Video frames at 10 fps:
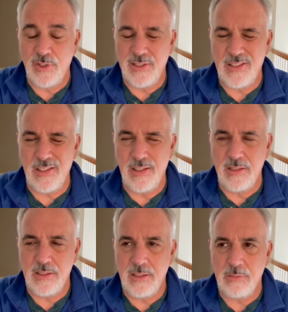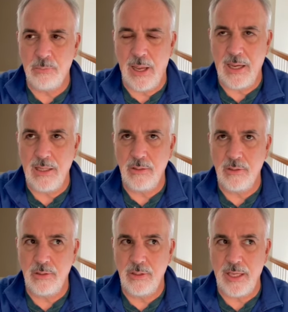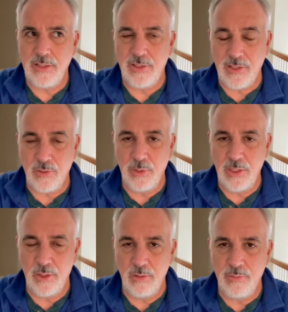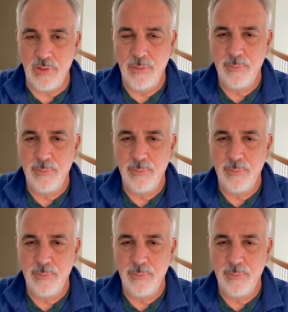it's the spinal accessory nerve.